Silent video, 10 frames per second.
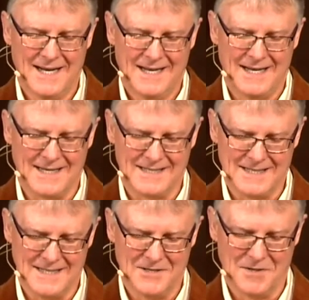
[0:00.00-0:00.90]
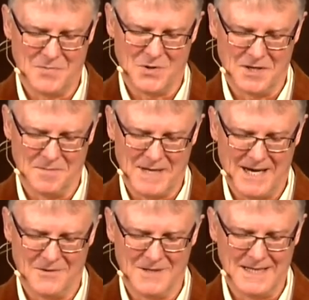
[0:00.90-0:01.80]
and continue to pour your
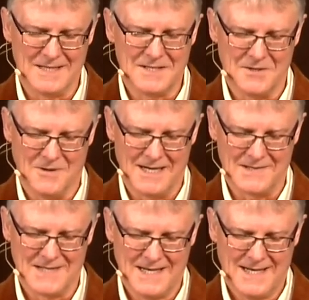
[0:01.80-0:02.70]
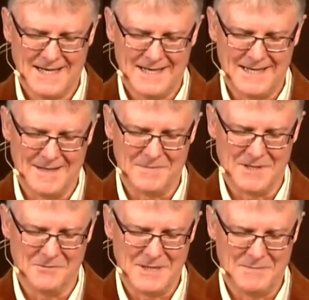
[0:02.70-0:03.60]
power into us um,
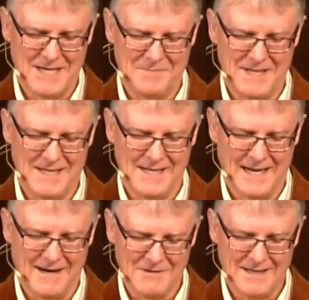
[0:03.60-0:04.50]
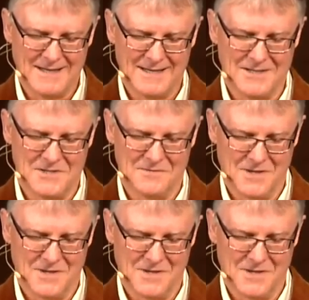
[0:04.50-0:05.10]
that we might be everything that you've